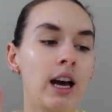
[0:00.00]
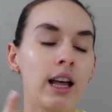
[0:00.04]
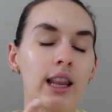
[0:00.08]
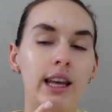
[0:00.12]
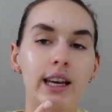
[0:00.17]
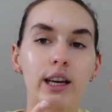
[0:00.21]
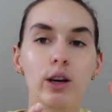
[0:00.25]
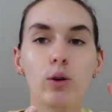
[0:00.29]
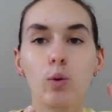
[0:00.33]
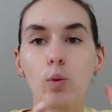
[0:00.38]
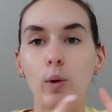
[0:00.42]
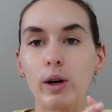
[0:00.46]

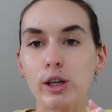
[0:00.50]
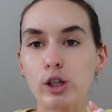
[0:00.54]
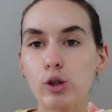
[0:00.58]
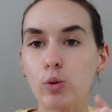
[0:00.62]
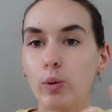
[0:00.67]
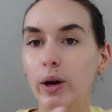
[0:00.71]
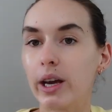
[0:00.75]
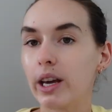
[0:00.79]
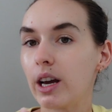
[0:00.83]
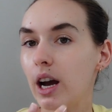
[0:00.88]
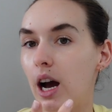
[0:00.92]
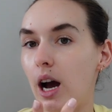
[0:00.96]
like when to
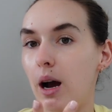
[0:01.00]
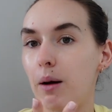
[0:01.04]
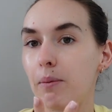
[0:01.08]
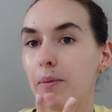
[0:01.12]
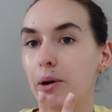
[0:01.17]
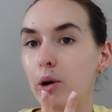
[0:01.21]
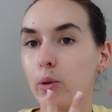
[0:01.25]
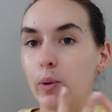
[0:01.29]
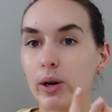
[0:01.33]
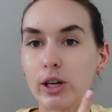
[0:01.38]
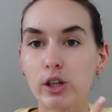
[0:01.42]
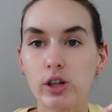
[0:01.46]
wake
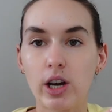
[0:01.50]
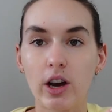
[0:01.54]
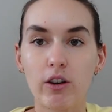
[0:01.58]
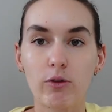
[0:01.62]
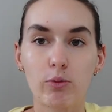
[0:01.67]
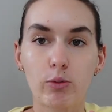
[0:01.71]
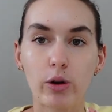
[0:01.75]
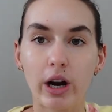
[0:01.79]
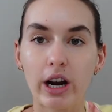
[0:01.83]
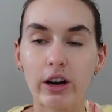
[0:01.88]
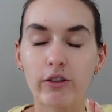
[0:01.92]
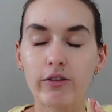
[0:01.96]
up, when to
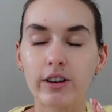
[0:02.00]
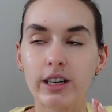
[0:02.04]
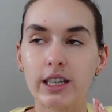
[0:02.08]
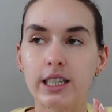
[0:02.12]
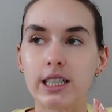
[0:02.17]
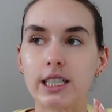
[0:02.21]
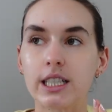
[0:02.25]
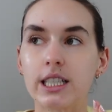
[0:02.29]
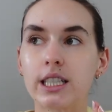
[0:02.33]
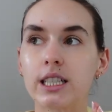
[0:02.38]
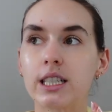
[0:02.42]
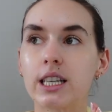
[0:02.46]
have
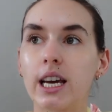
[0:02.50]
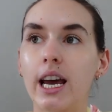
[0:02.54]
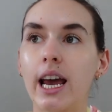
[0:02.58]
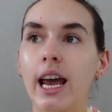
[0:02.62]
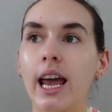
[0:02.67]
breakfast,